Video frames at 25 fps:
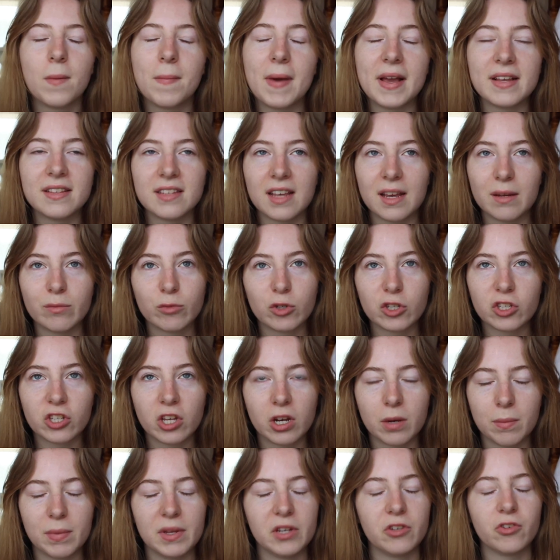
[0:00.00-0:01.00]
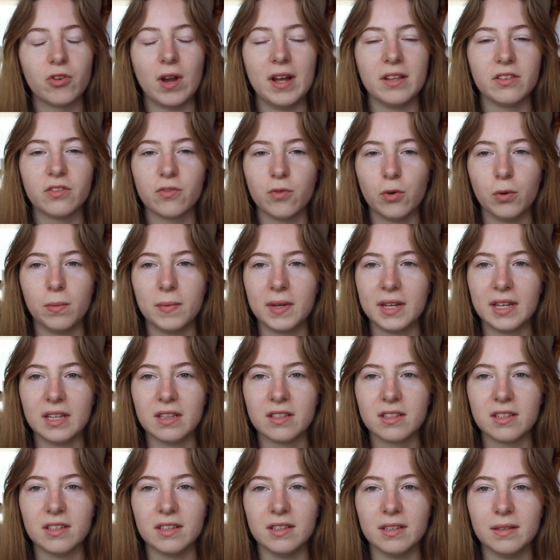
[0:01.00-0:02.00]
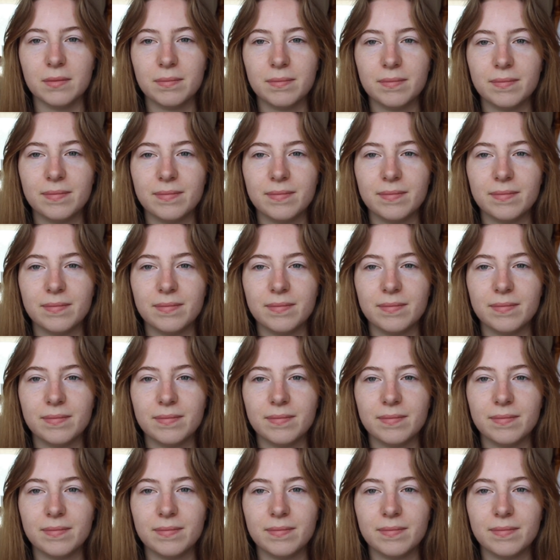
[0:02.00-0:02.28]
Well, basically I'm just going to be transforming into